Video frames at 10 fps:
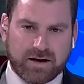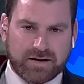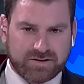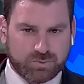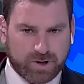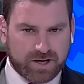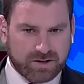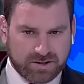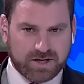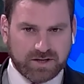And as we
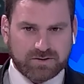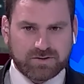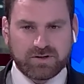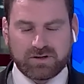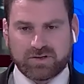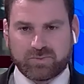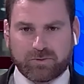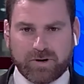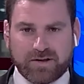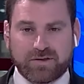continue to
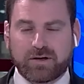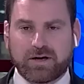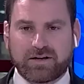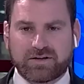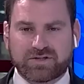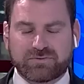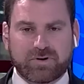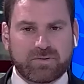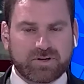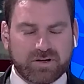deliberate the latest
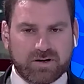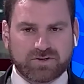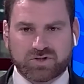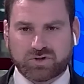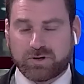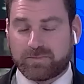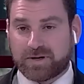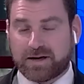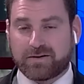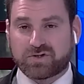from the Gaza Strip
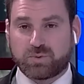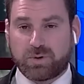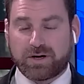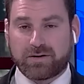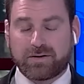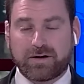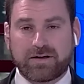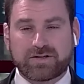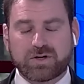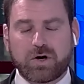and elsewhere,
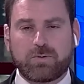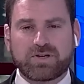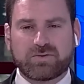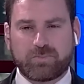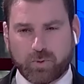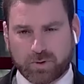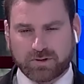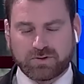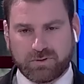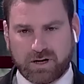it's always
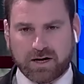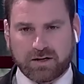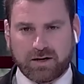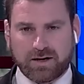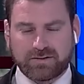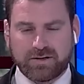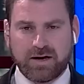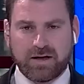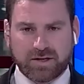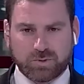important to highlight
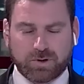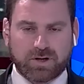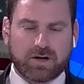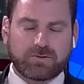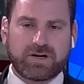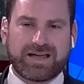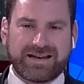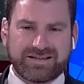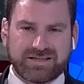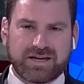that
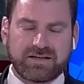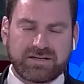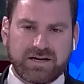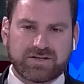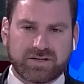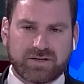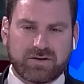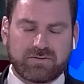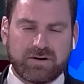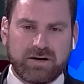110 days
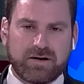ago,